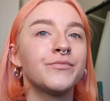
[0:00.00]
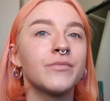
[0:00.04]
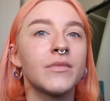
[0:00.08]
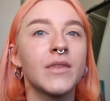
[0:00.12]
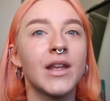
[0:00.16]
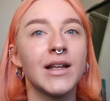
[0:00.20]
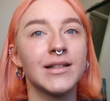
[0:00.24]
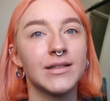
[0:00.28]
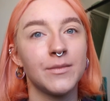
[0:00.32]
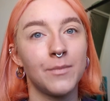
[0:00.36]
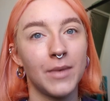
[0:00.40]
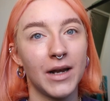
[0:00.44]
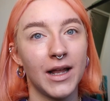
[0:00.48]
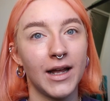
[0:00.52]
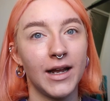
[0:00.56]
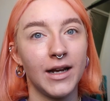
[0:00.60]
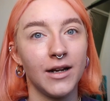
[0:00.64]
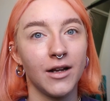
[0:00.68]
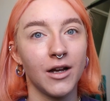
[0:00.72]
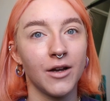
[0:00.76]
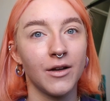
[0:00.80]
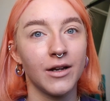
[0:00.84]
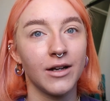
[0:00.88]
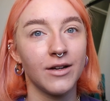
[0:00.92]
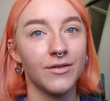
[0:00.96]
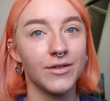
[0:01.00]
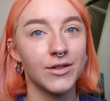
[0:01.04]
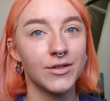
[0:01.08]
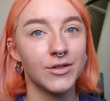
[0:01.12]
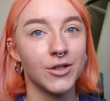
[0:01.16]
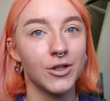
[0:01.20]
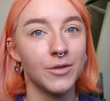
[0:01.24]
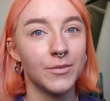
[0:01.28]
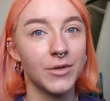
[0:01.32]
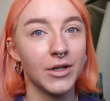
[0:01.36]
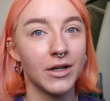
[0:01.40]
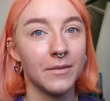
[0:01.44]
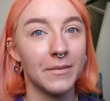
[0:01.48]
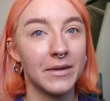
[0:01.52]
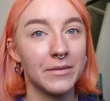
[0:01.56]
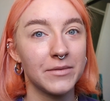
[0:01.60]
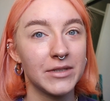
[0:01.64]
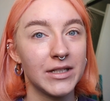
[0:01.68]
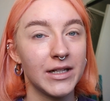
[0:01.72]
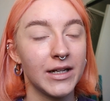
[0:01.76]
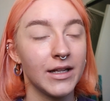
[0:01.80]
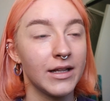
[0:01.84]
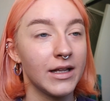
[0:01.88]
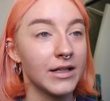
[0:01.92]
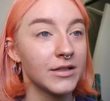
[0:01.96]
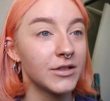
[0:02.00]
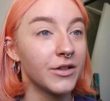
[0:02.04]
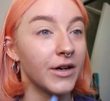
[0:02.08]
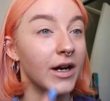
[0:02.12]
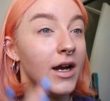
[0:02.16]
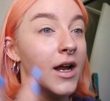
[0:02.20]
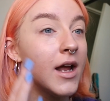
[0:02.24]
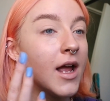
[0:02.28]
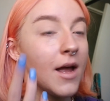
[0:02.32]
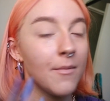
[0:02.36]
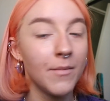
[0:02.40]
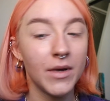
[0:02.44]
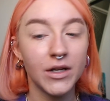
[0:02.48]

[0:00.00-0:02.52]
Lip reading: there's a plane going over the top, you're gonna be able to hear that, sorry.